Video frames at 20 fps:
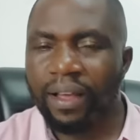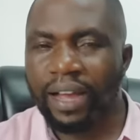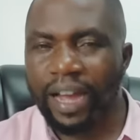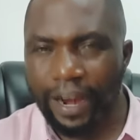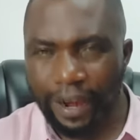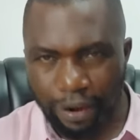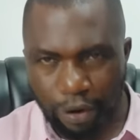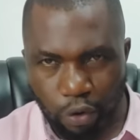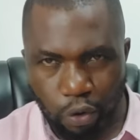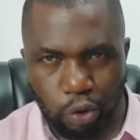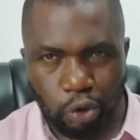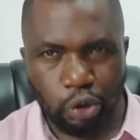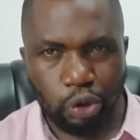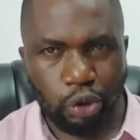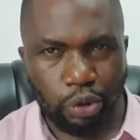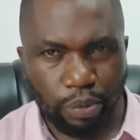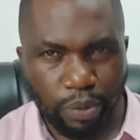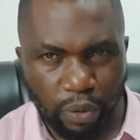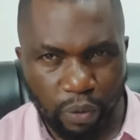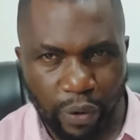cannot
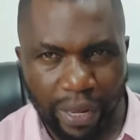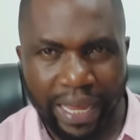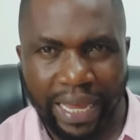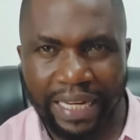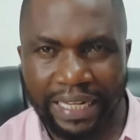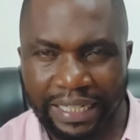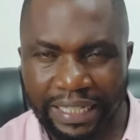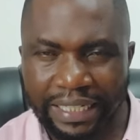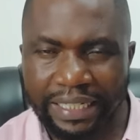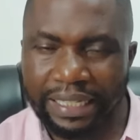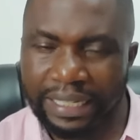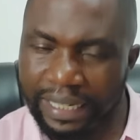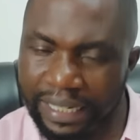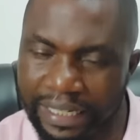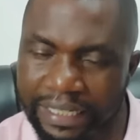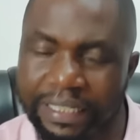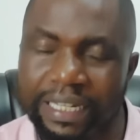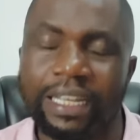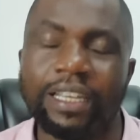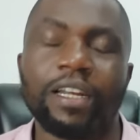be where it is.
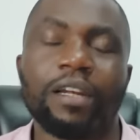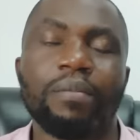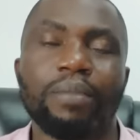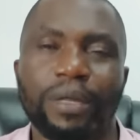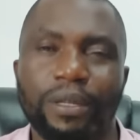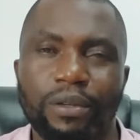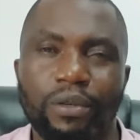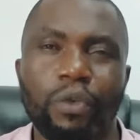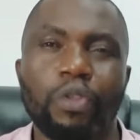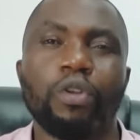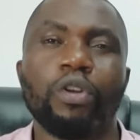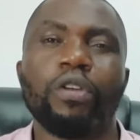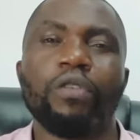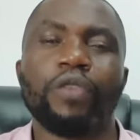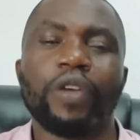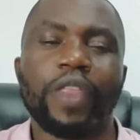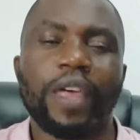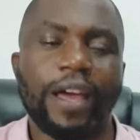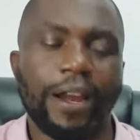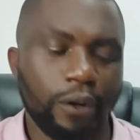Ladies and gentlemen, without any
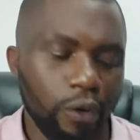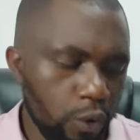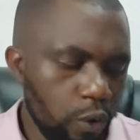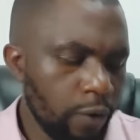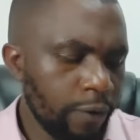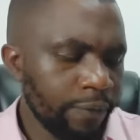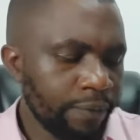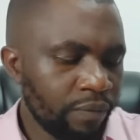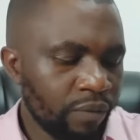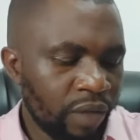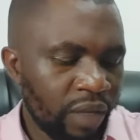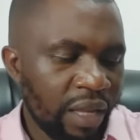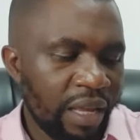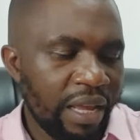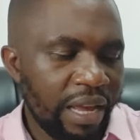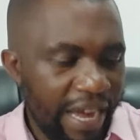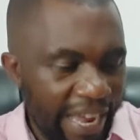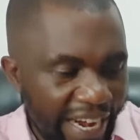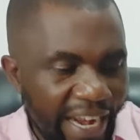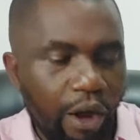further ado,
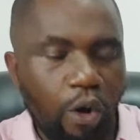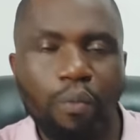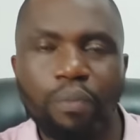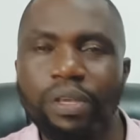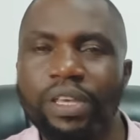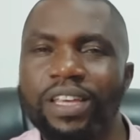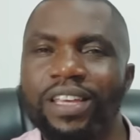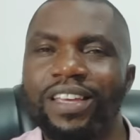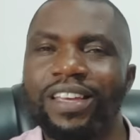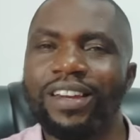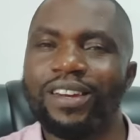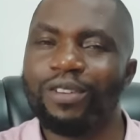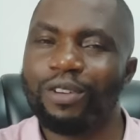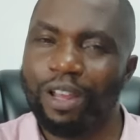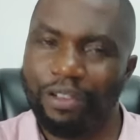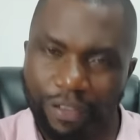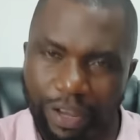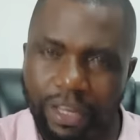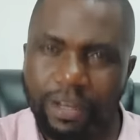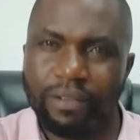allow me to
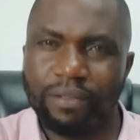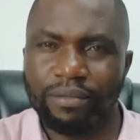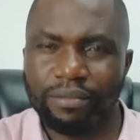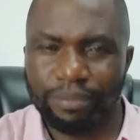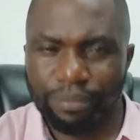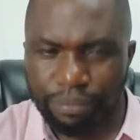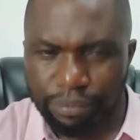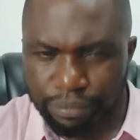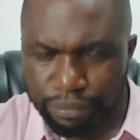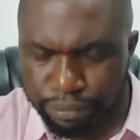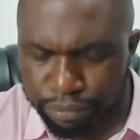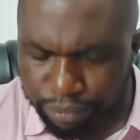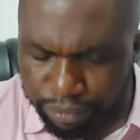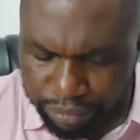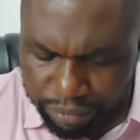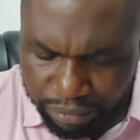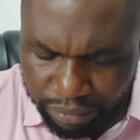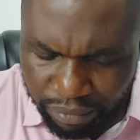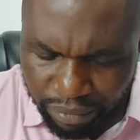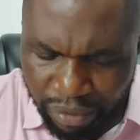dive in.
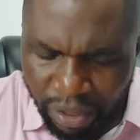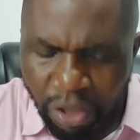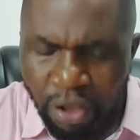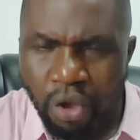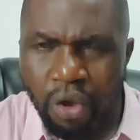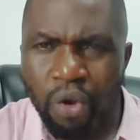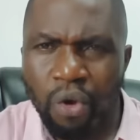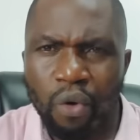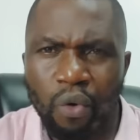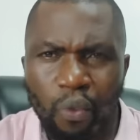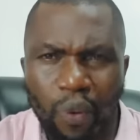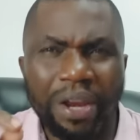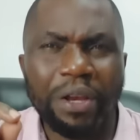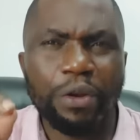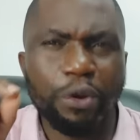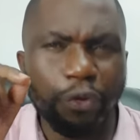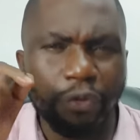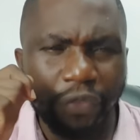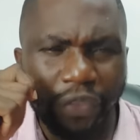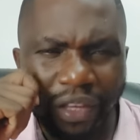Why
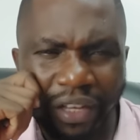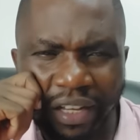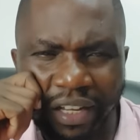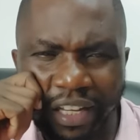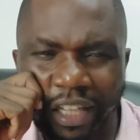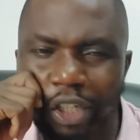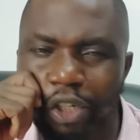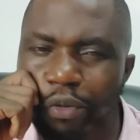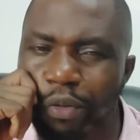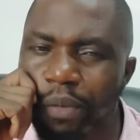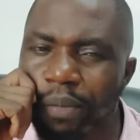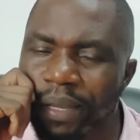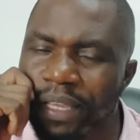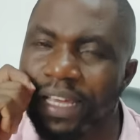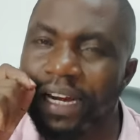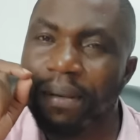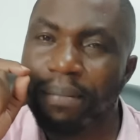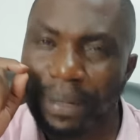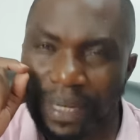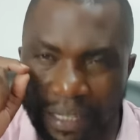do you think Gitobu
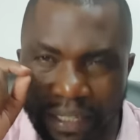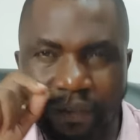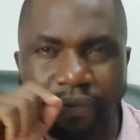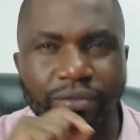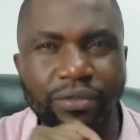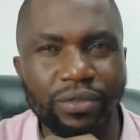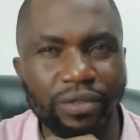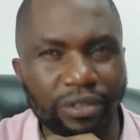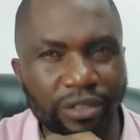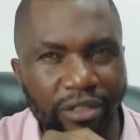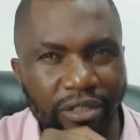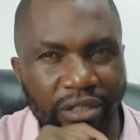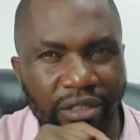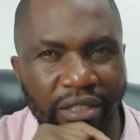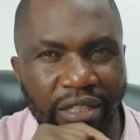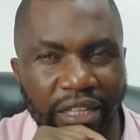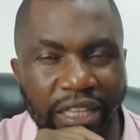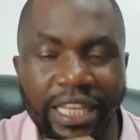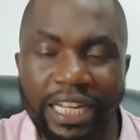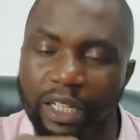Imanyara believes
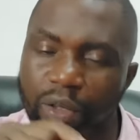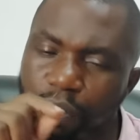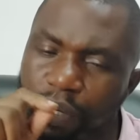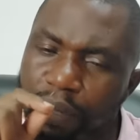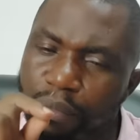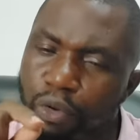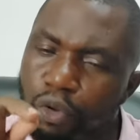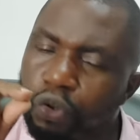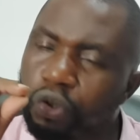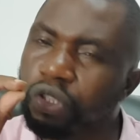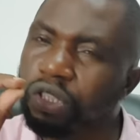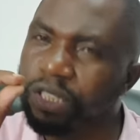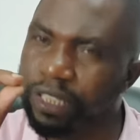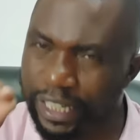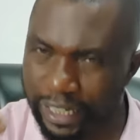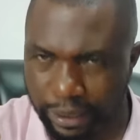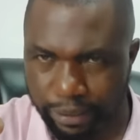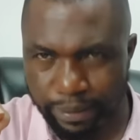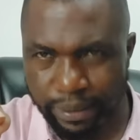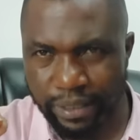that William Ruto's
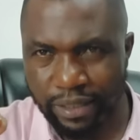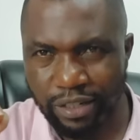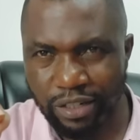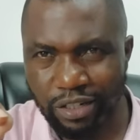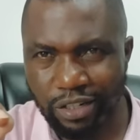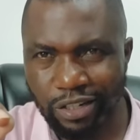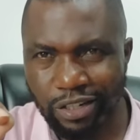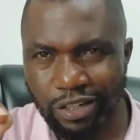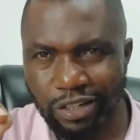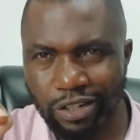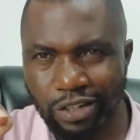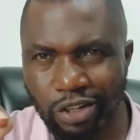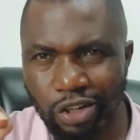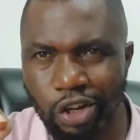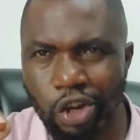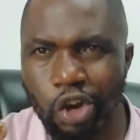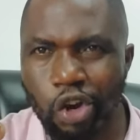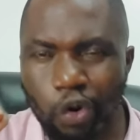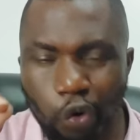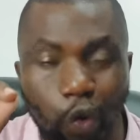statement
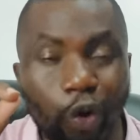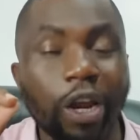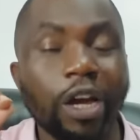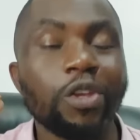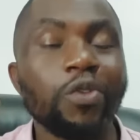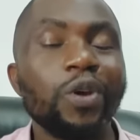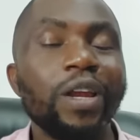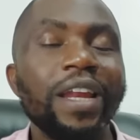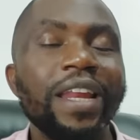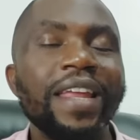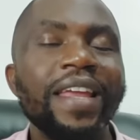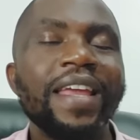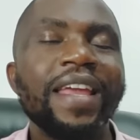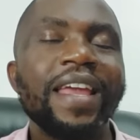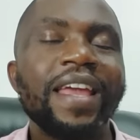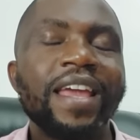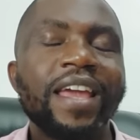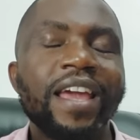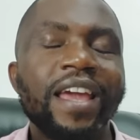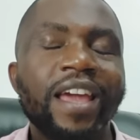could actually
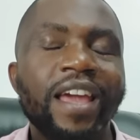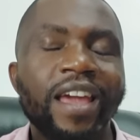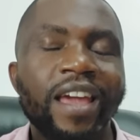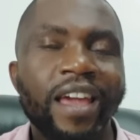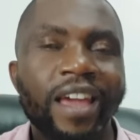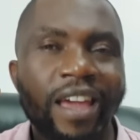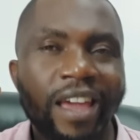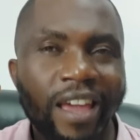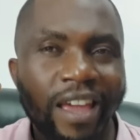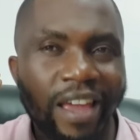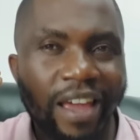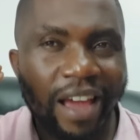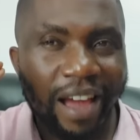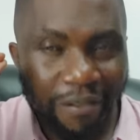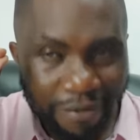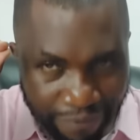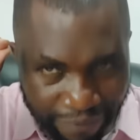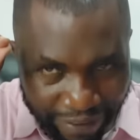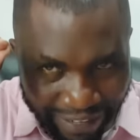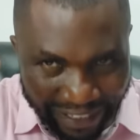
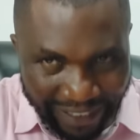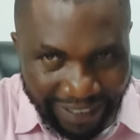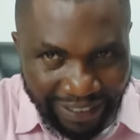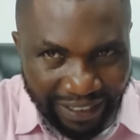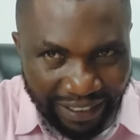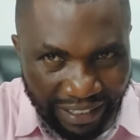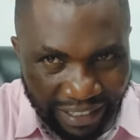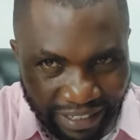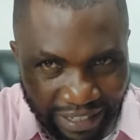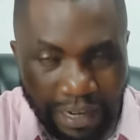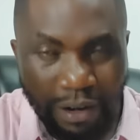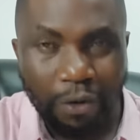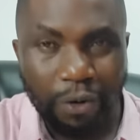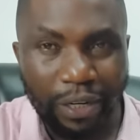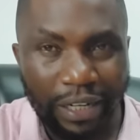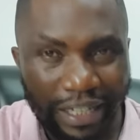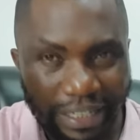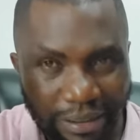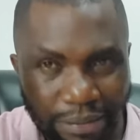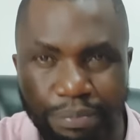affect Raila
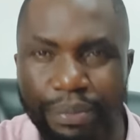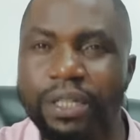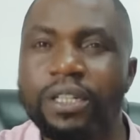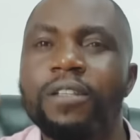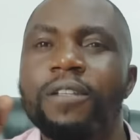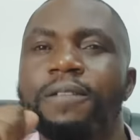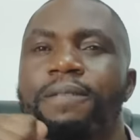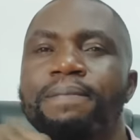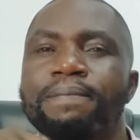Odinga's bid?